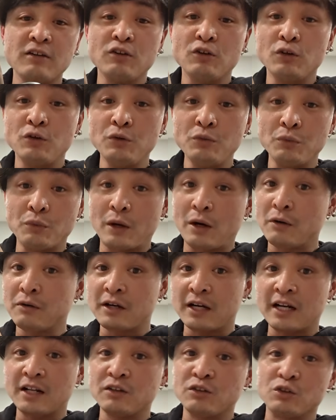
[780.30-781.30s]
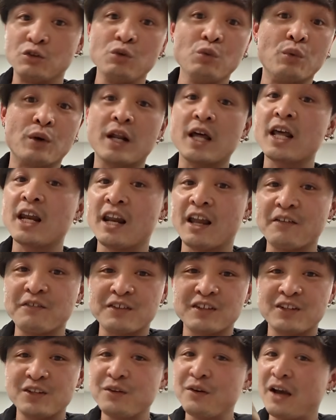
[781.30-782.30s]
to, kind of do what I love
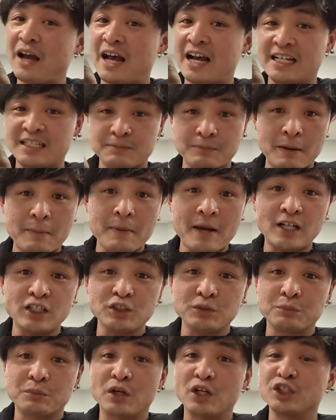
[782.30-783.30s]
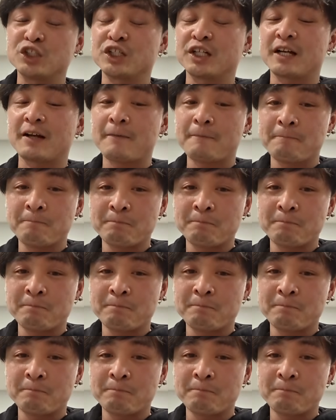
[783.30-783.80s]
to do as my passion project.